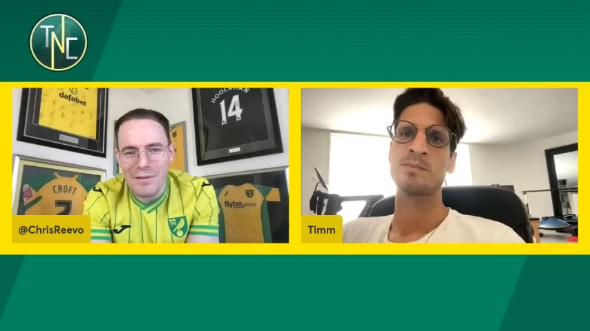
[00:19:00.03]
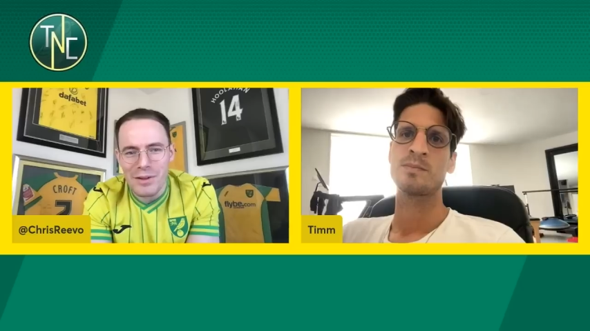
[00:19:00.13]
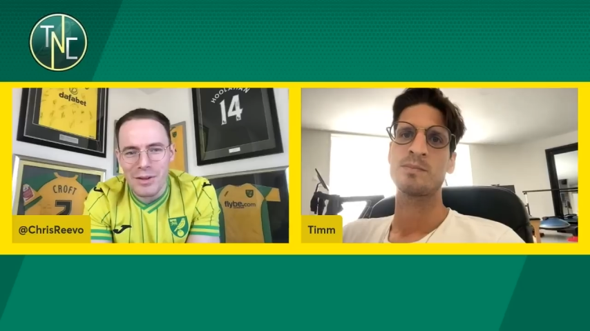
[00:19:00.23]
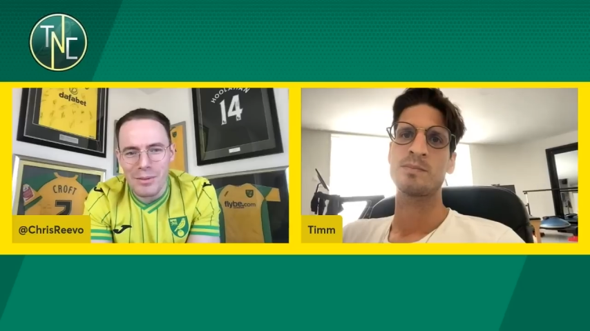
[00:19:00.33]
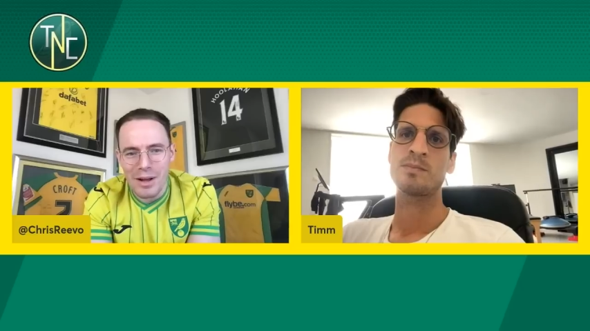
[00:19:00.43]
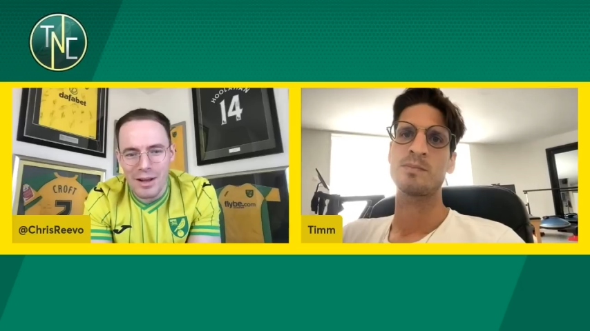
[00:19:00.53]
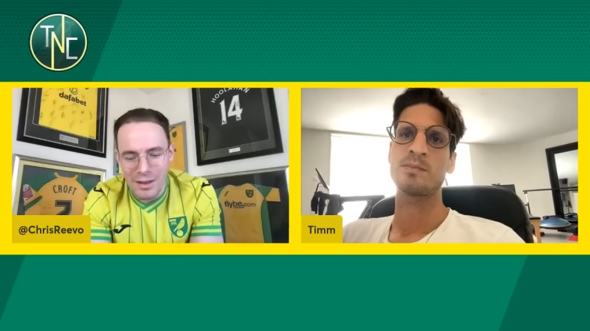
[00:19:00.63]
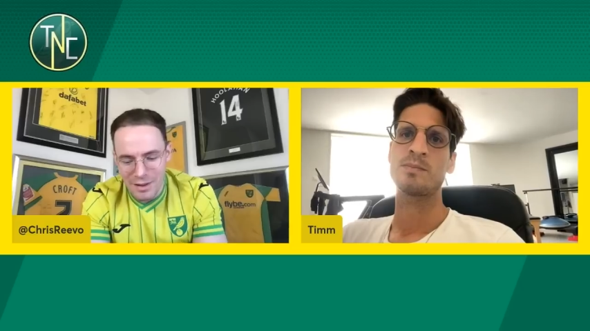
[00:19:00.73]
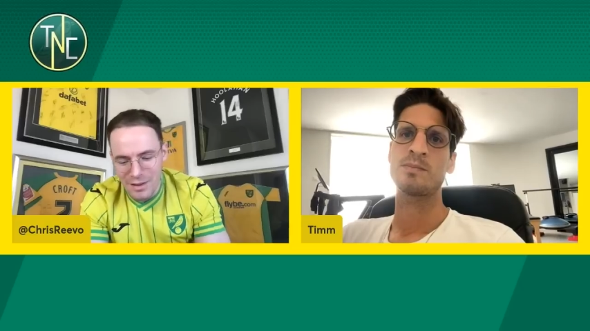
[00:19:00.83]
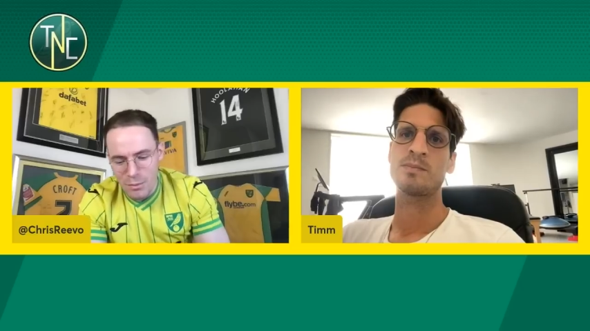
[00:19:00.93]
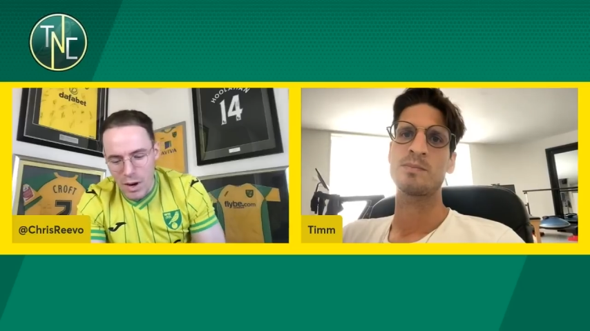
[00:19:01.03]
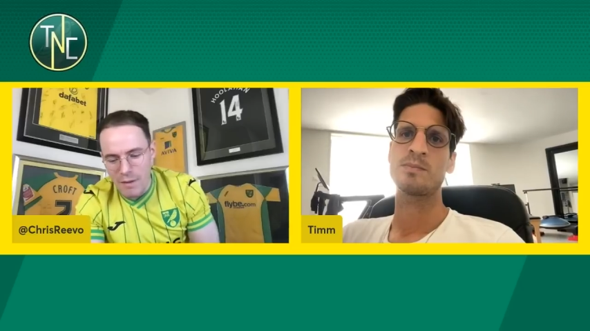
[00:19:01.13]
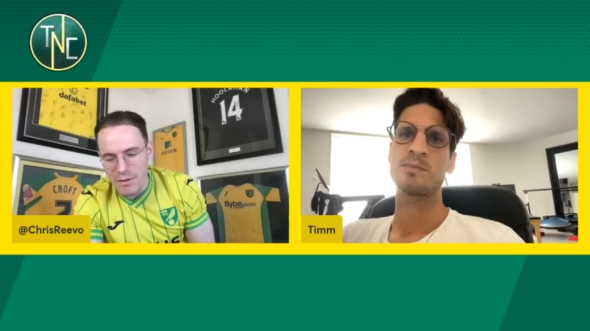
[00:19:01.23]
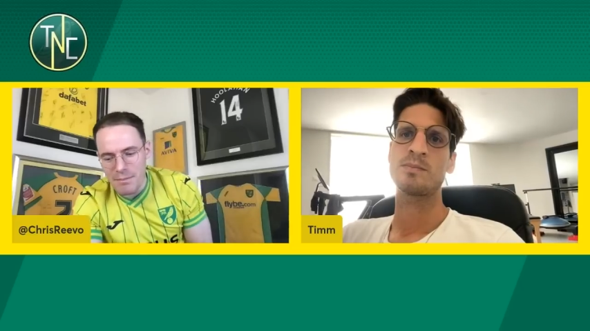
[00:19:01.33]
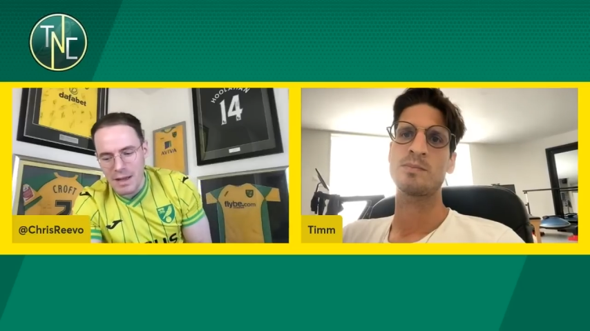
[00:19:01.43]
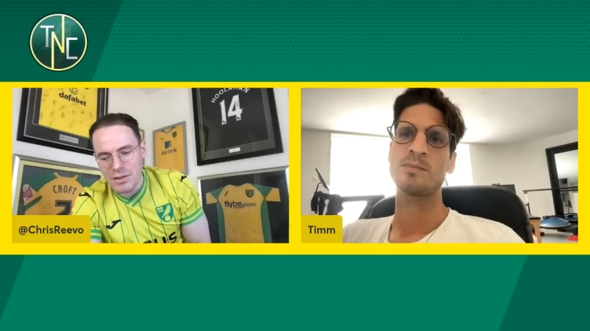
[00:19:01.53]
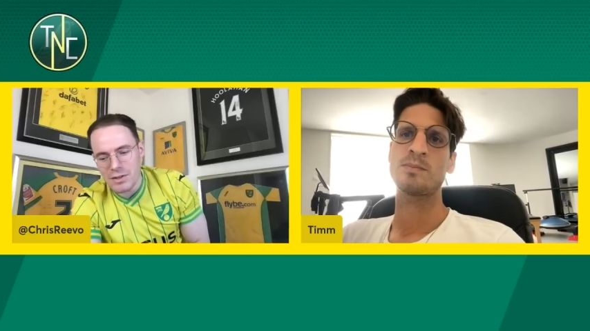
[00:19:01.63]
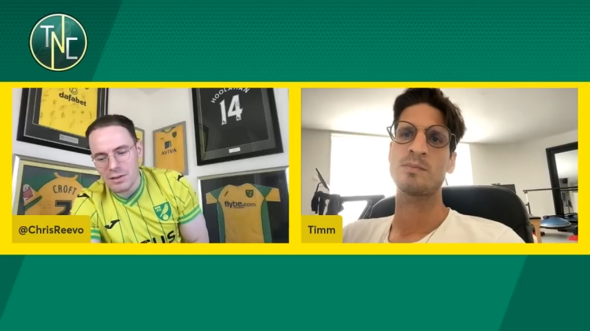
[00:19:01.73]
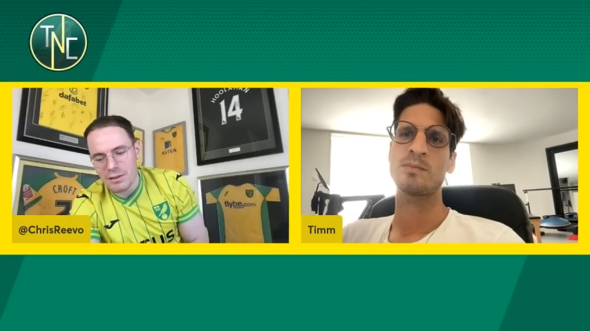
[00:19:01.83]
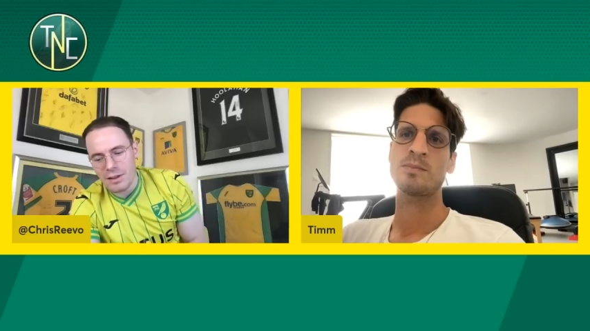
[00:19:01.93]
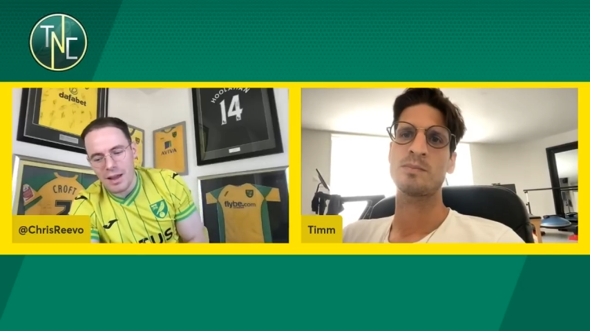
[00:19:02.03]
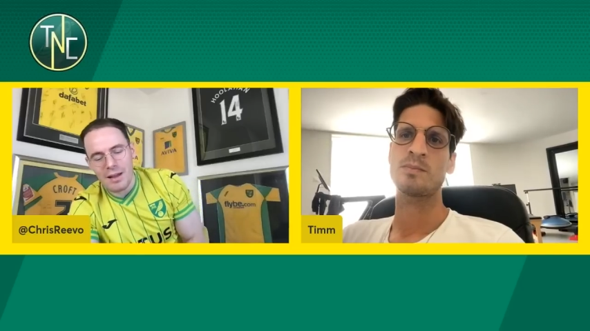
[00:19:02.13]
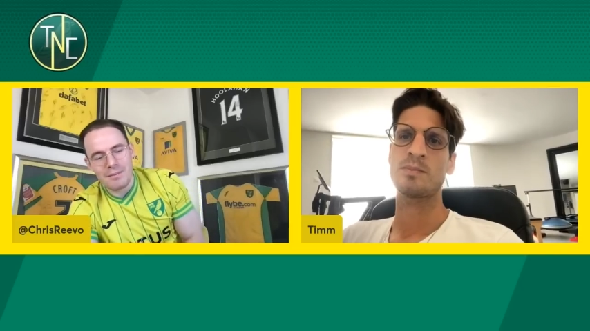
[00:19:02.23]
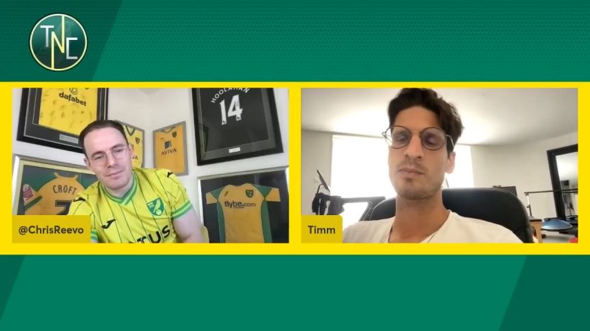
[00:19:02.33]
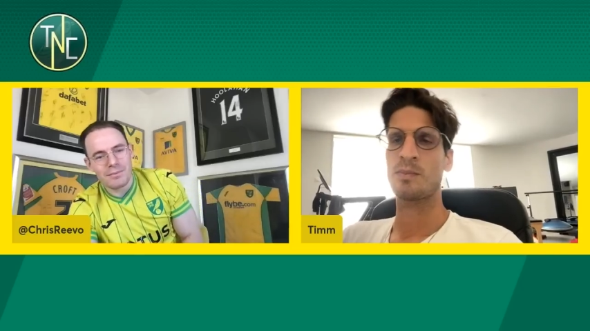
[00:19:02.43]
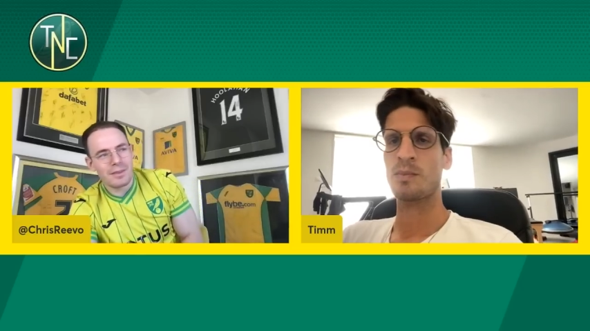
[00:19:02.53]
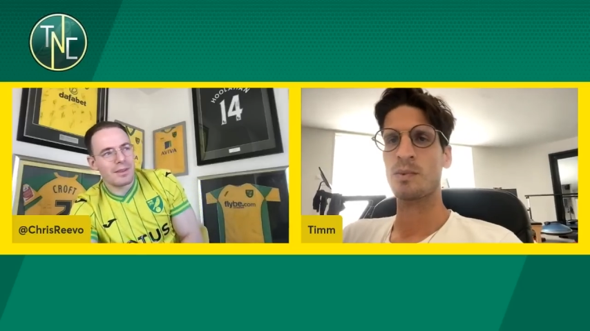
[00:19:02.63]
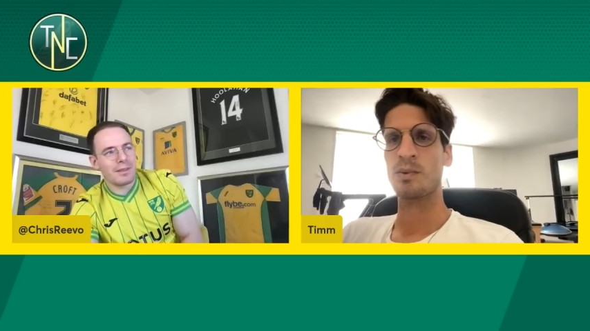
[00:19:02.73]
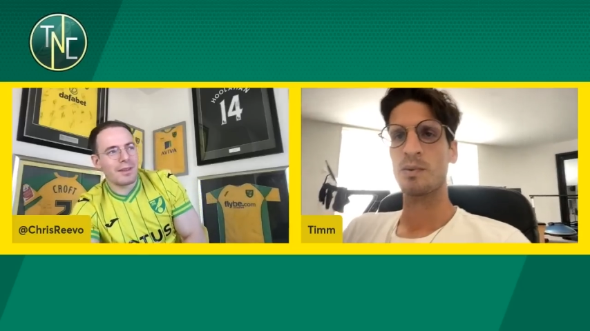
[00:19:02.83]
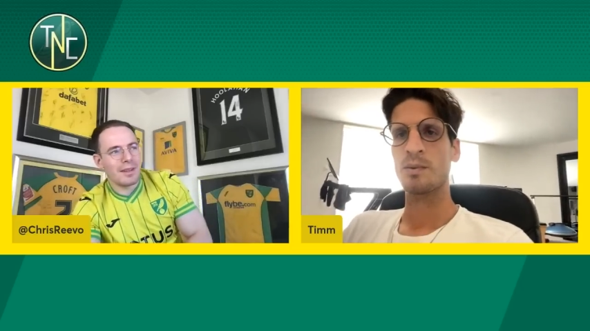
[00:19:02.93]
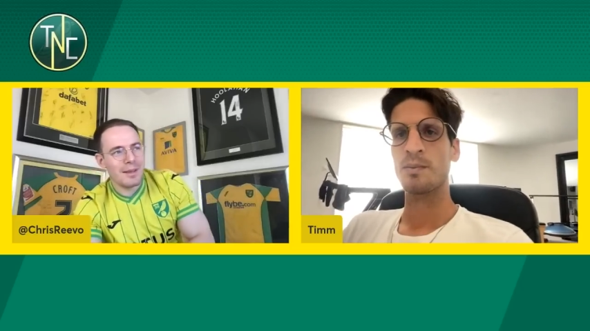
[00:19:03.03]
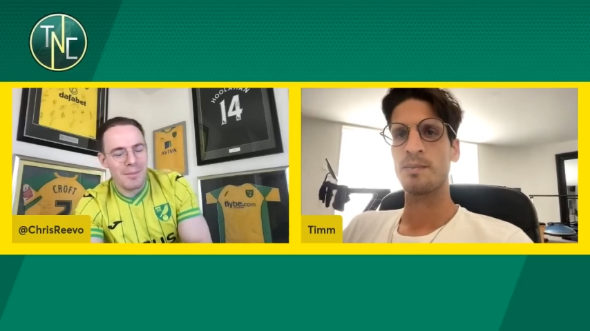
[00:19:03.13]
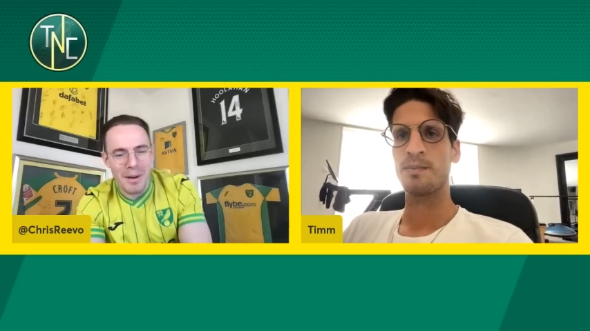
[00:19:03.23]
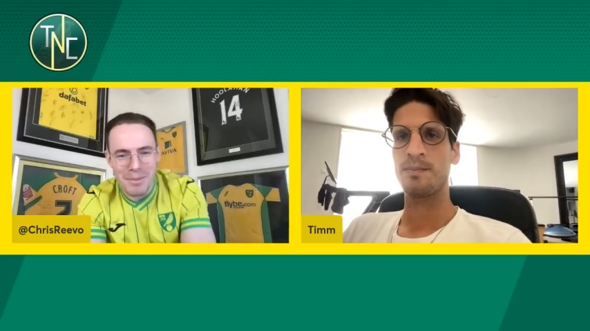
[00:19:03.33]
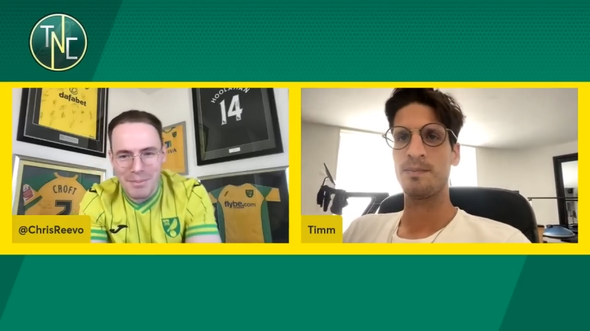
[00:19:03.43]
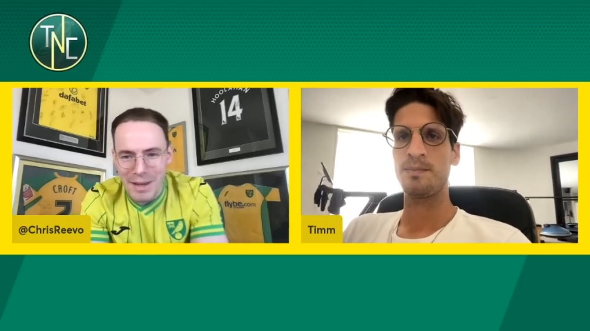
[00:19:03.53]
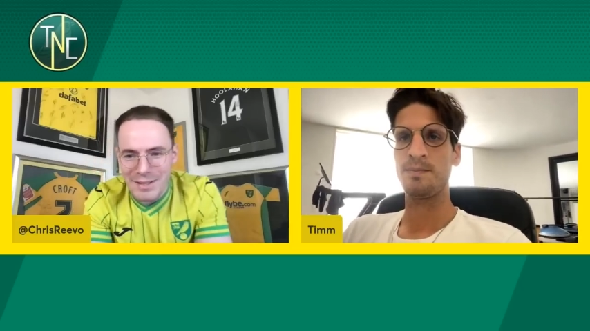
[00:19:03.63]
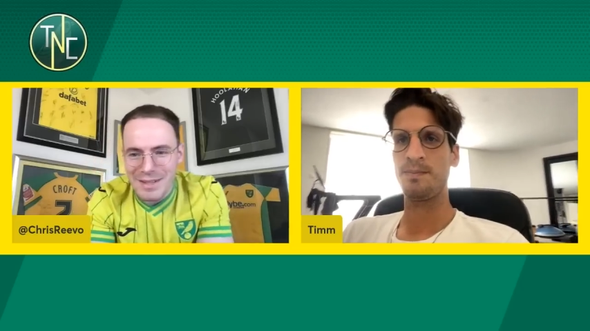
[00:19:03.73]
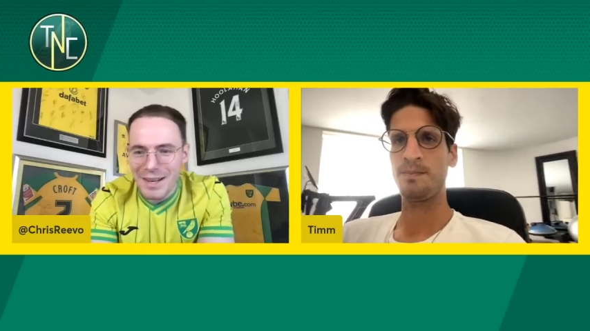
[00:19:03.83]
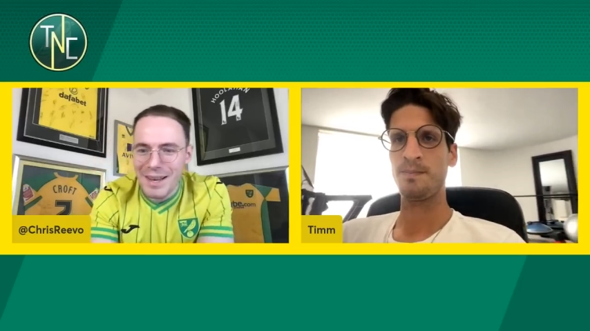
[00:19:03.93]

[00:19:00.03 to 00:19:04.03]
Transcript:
Speaker 1: have you uh, where have you mentioned um, that, that he might be best to